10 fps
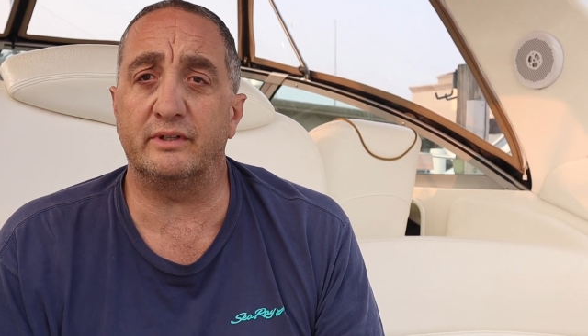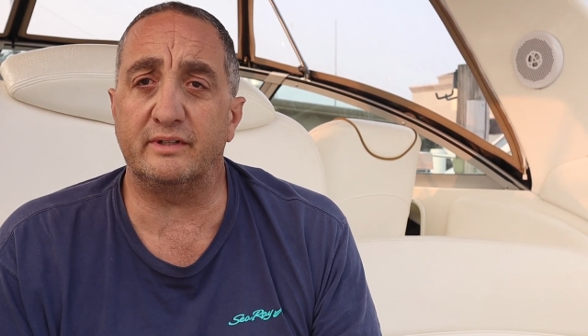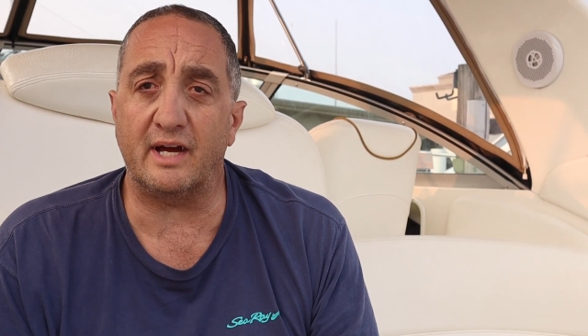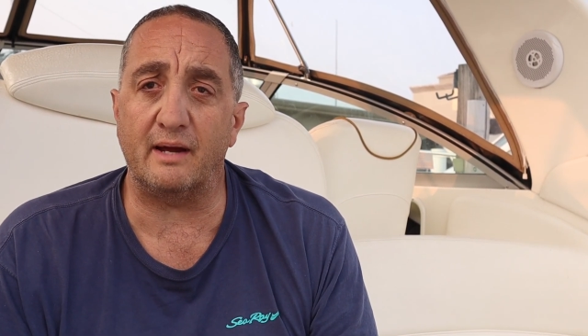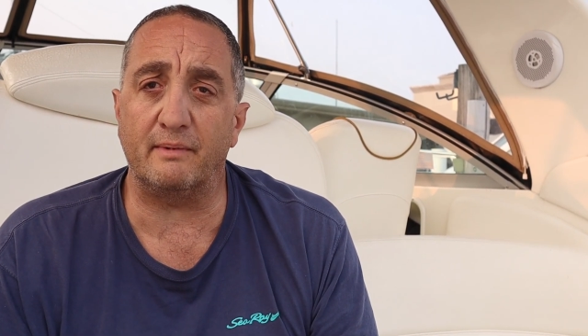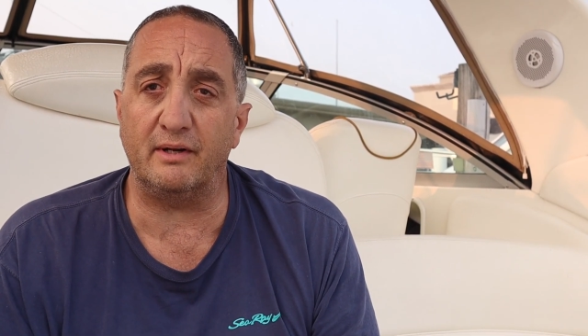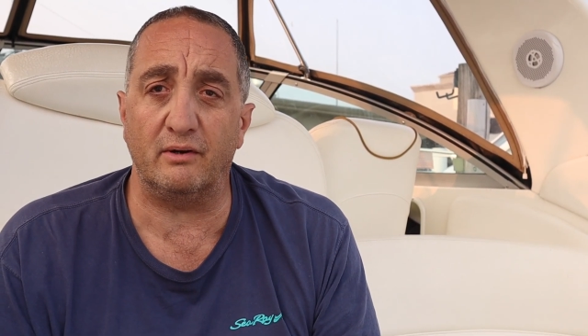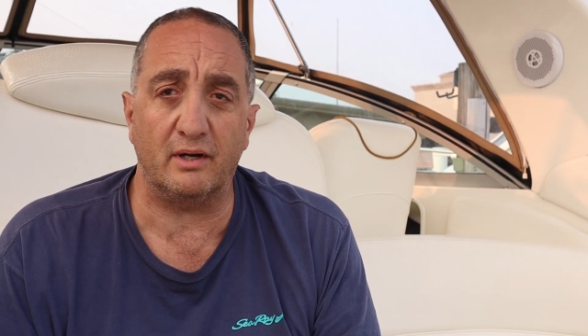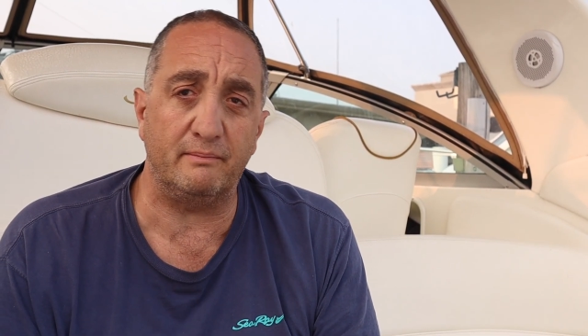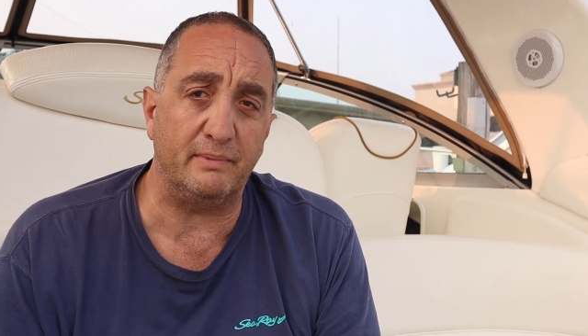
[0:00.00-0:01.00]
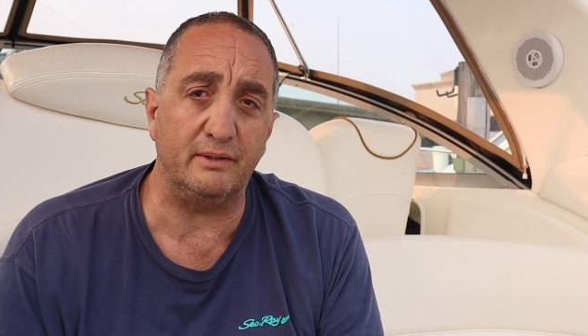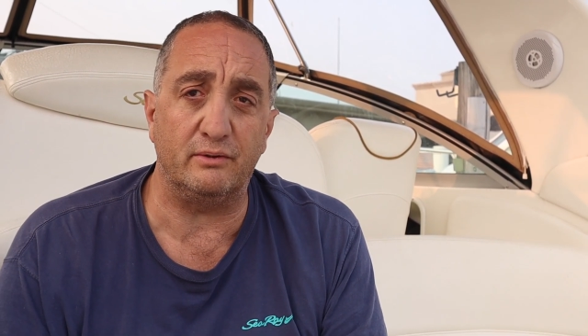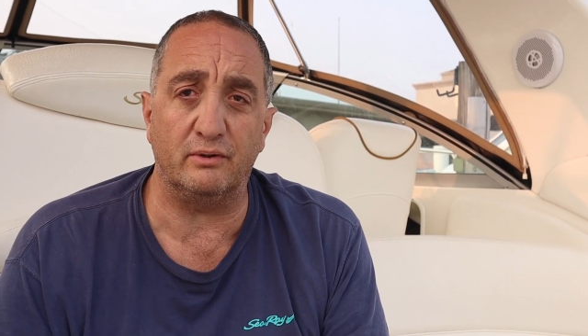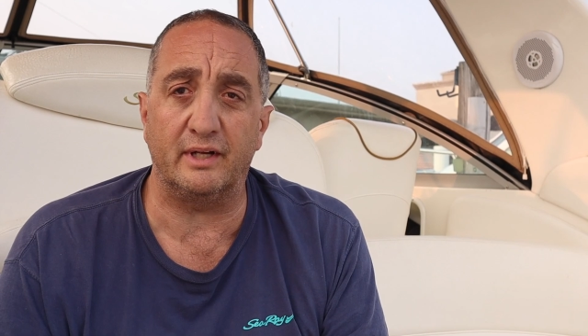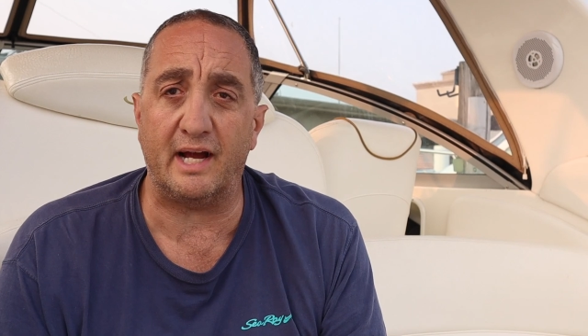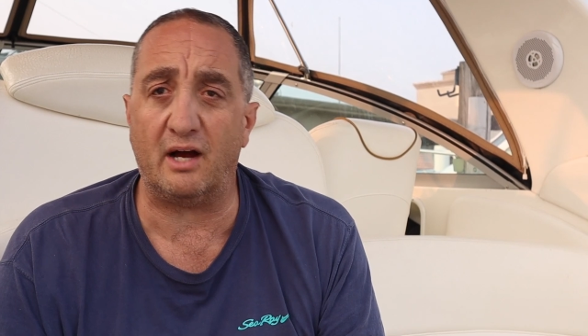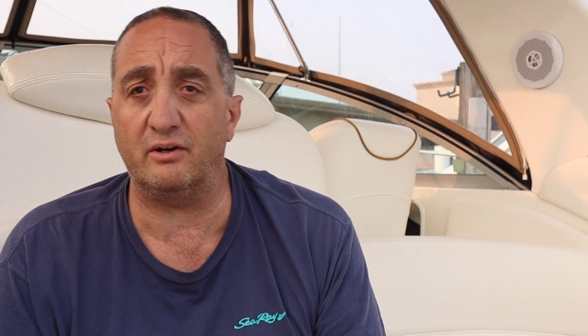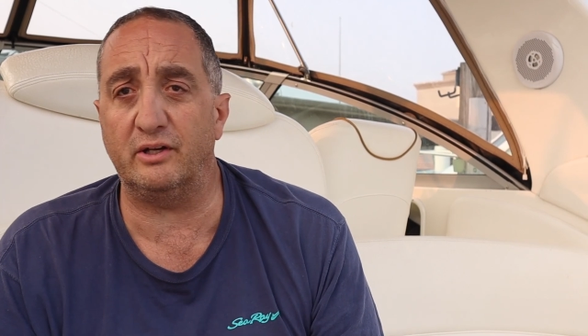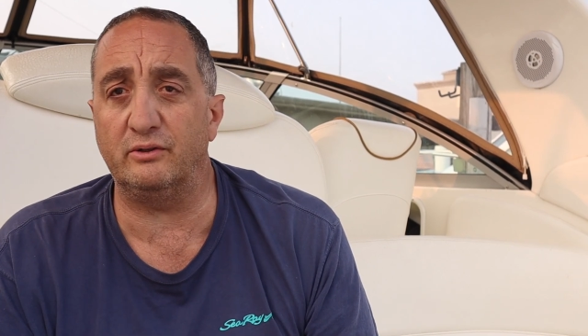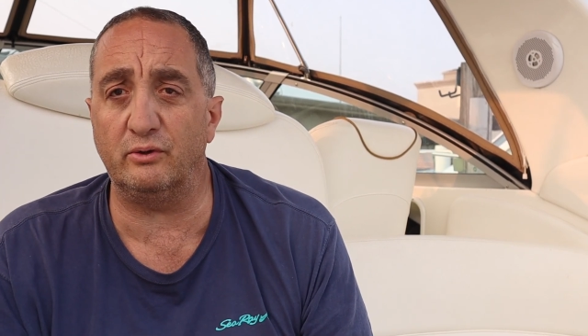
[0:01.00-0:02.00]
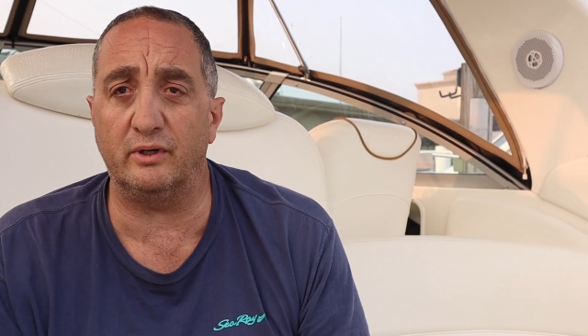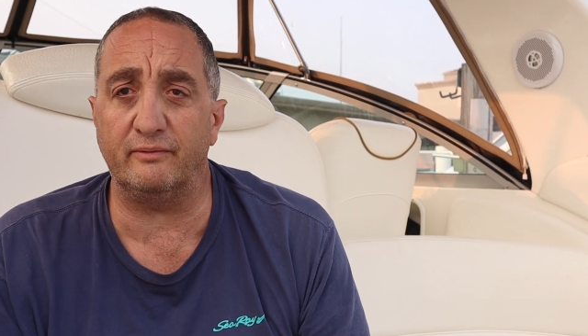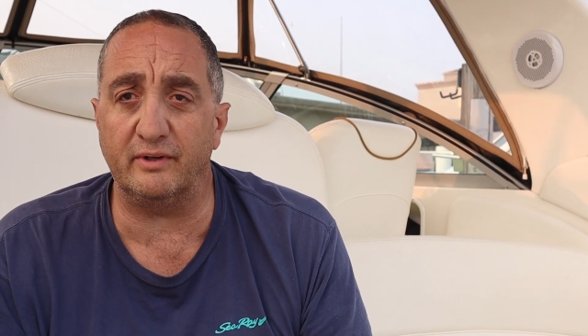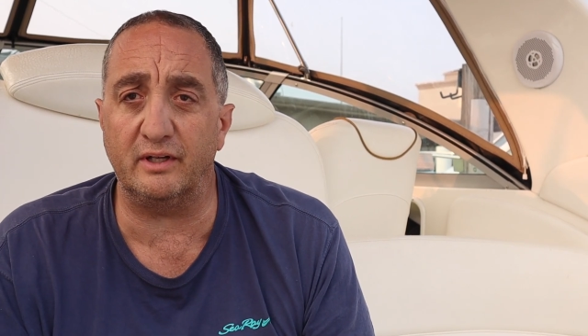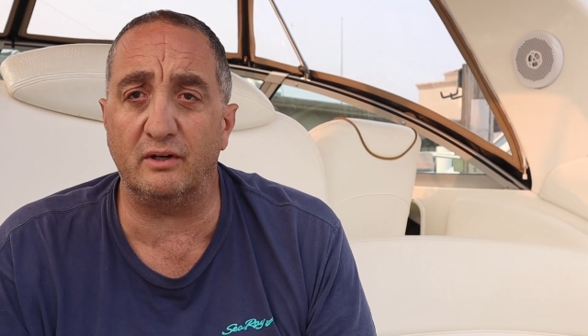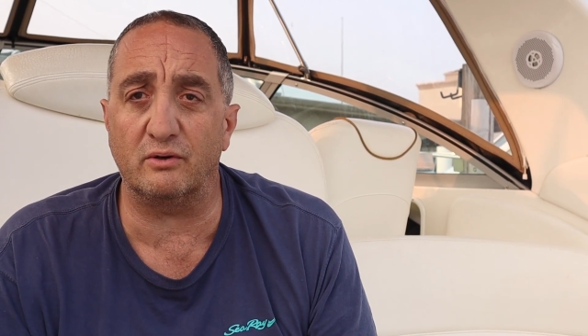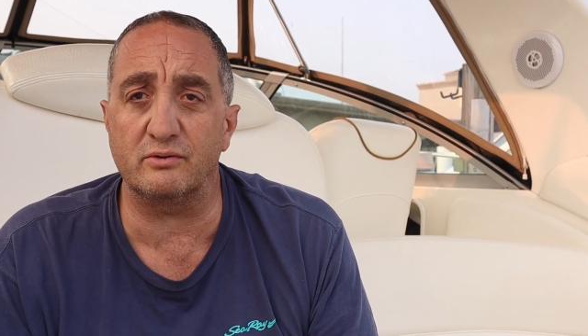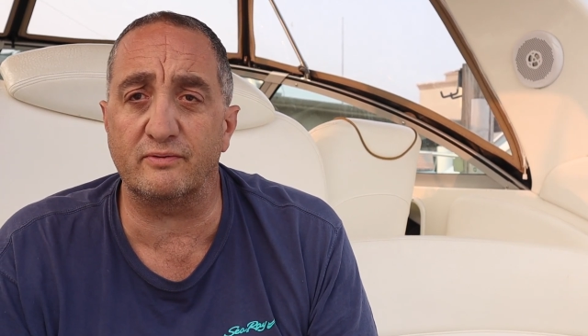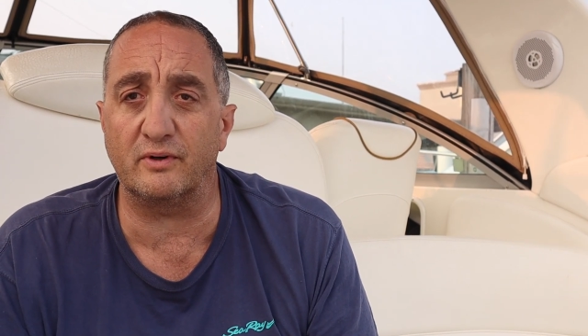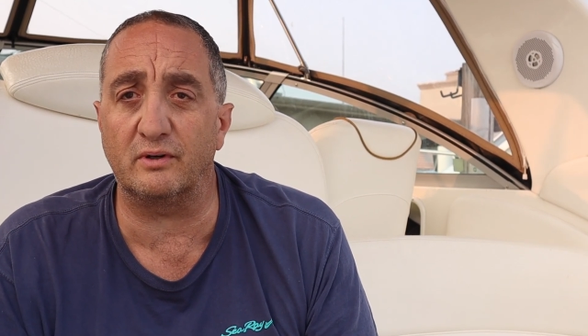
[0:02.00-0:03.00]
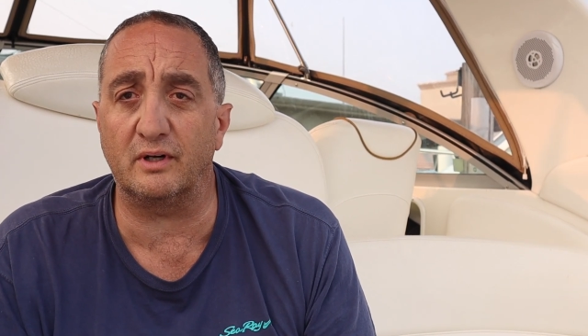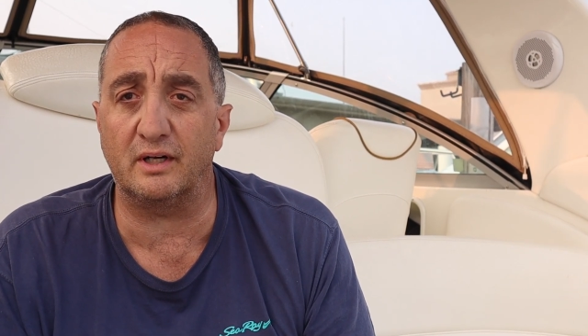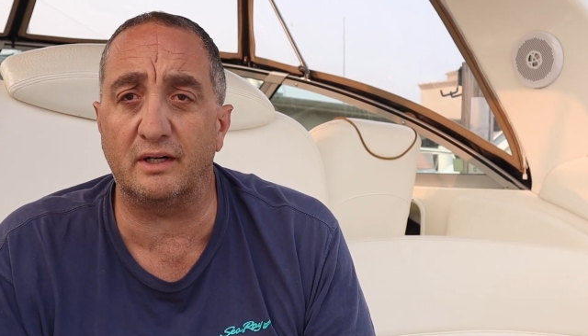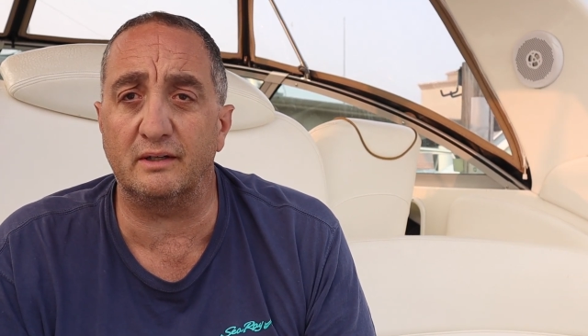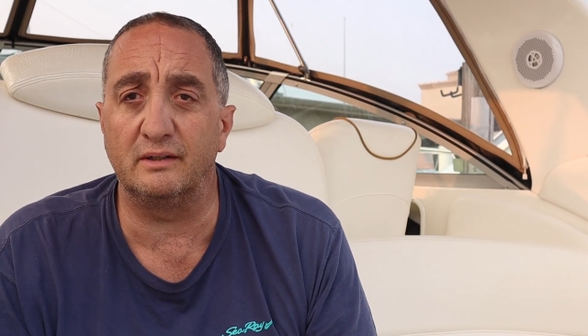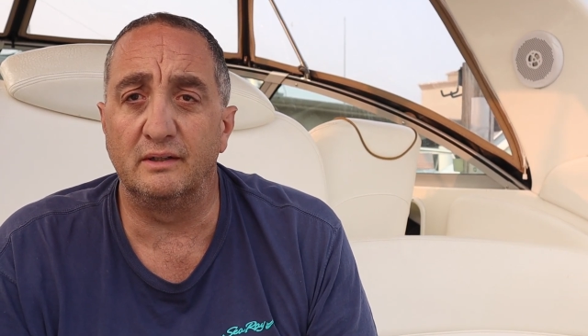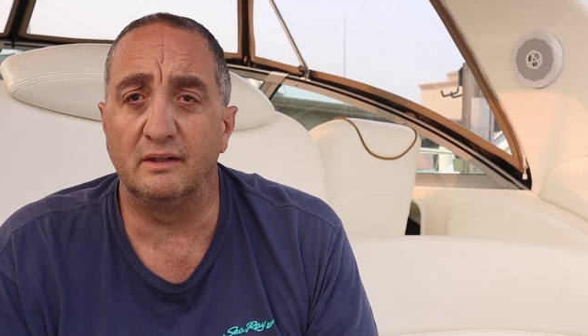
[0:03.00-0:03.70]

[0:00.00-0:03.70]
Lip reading: time. I know I've been doing it how do you do it videos for, or